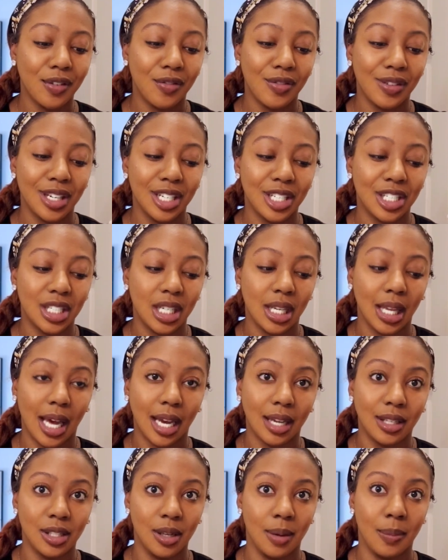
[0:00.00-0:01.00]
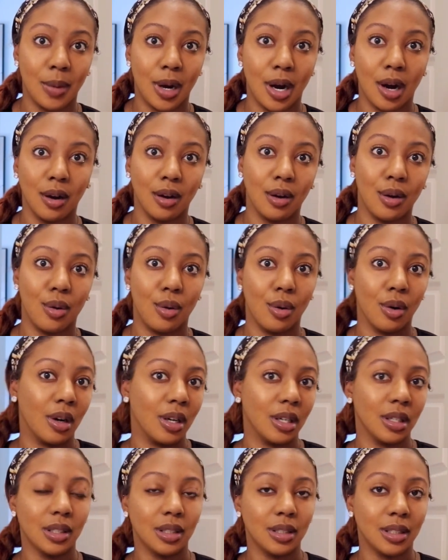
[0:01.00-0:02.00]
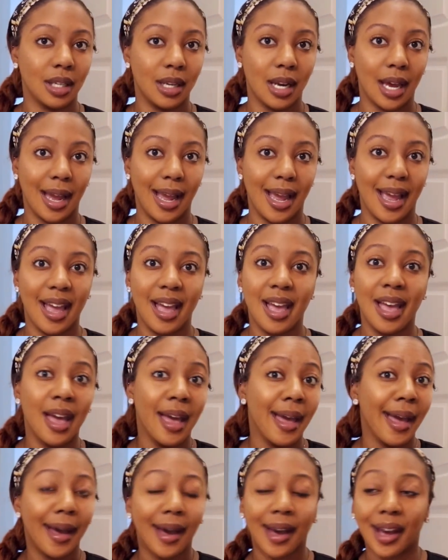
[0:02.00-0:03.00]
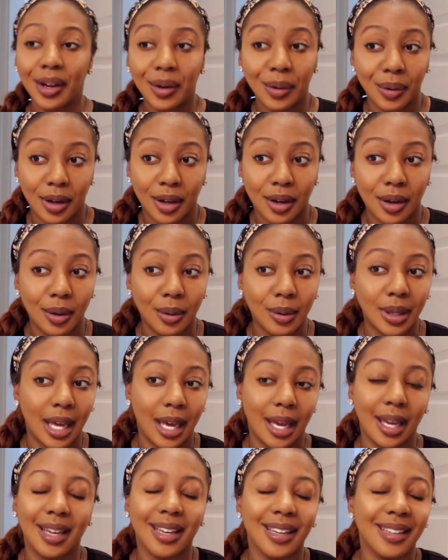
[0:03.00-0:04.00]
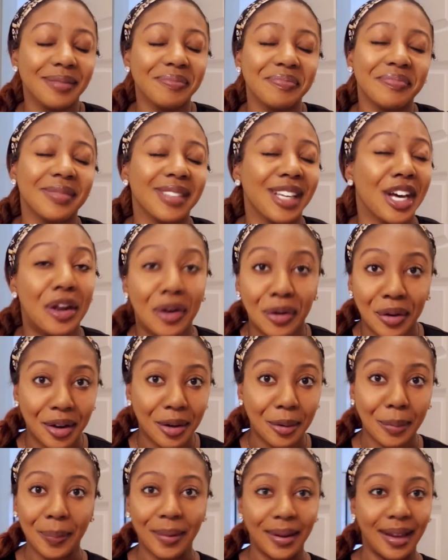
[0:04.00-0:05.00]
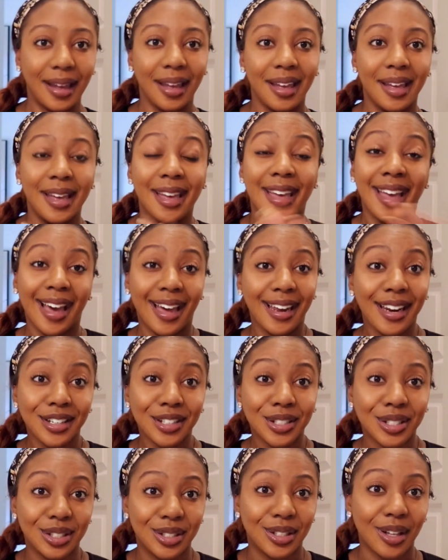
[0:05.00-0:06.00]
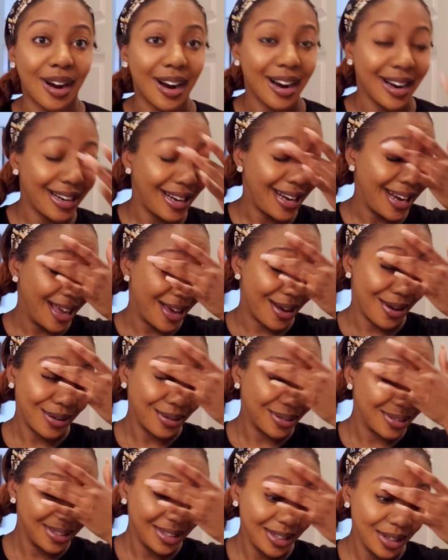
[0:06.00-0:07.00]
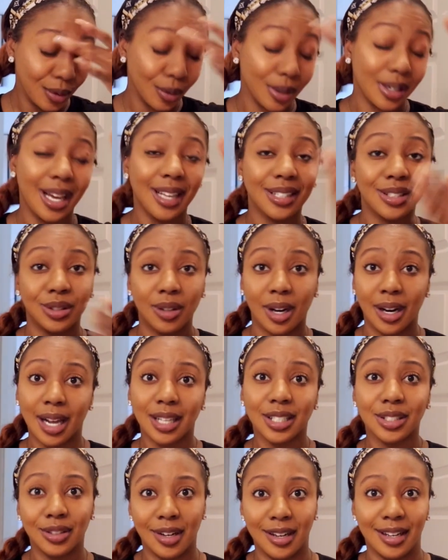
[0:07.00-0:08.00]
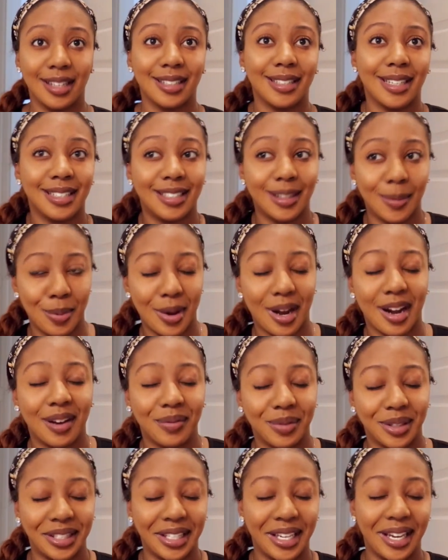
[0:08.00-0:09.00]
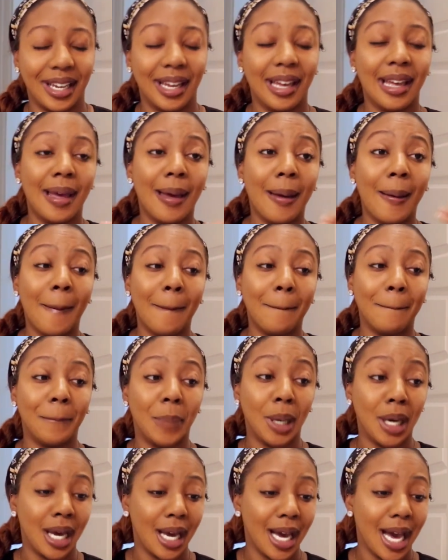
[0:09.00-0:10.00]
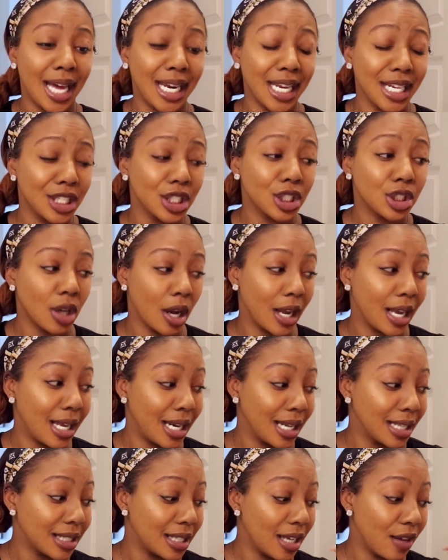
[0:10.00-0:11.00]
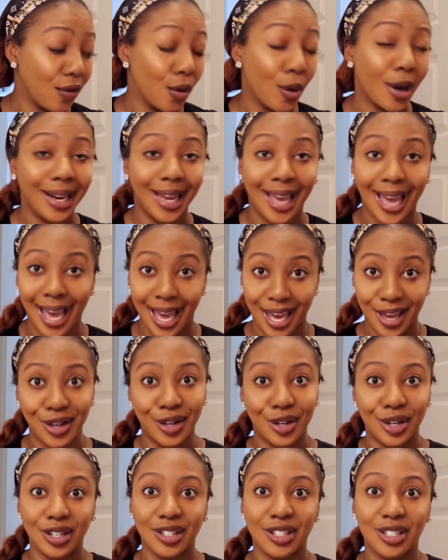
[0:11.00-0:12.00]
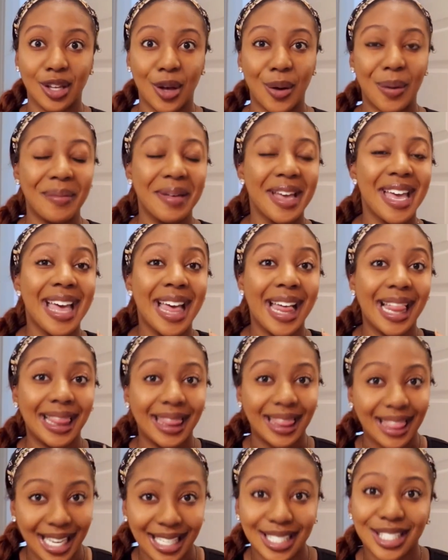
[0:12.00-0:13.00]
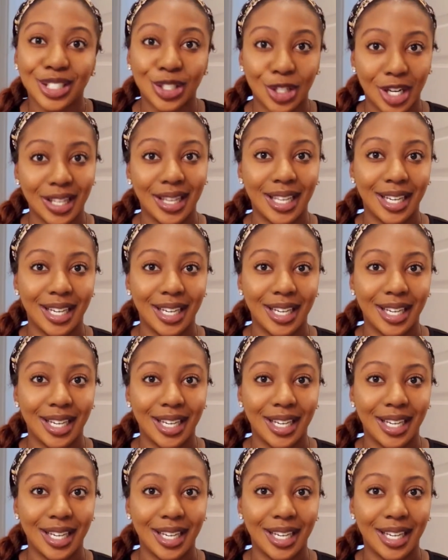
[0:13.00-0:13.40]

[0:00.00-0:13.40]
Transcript: to finish it like tomorrow or tonight. I don't know. Like, I don't know. But I need to start now. Or not start. I started because I separated everything. But I need to start getting stuff on hangers. So let's start